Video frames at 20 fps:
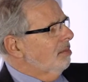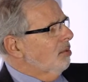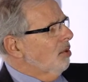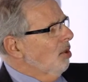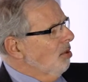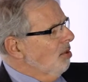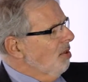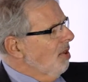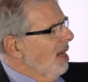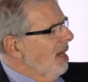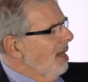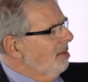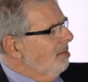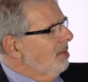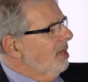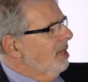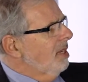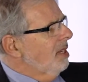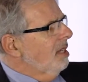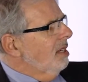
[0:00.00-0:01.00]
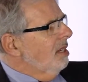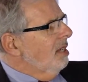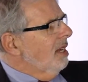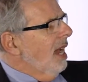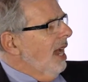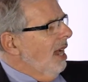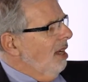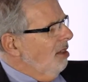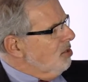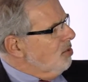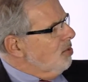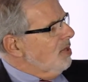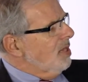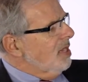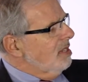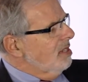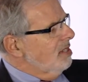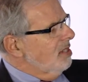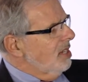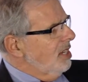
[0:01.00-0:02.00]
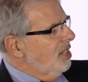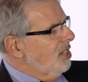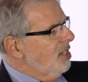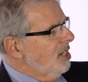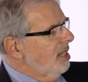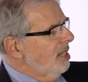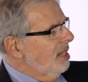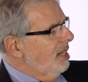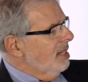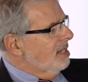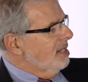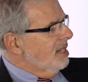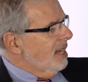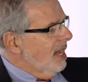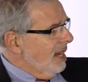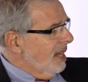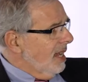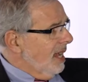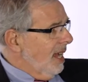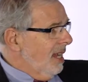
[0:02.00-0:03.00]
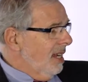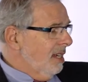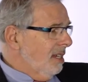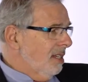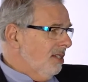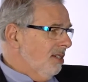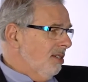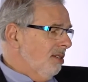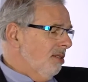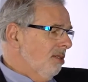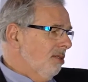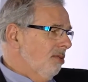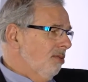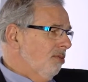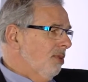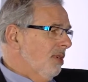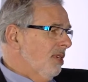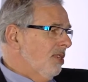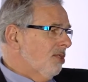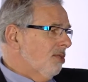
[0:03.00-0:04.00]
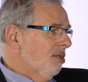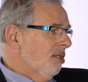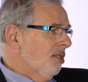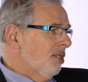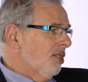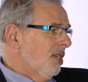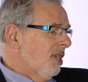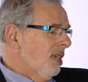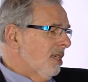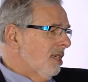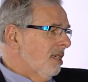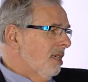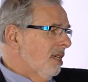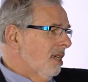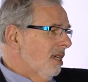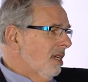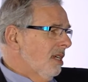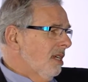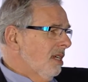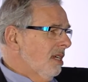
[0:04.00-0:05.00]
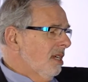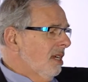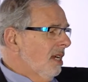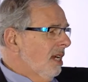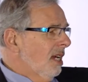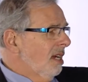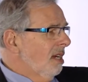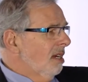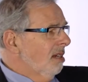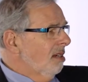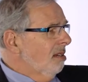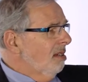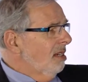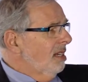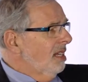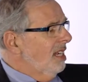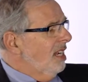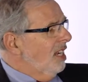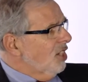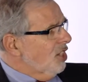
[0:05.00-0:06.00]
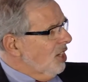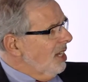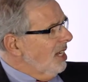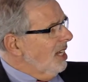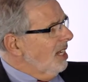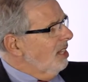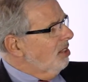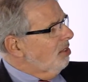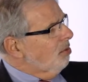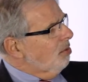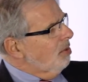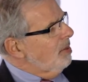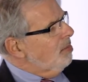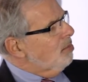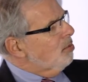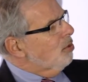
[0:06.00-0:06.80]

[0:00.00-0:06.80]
program housed within CG that's dedicated to research in initially in three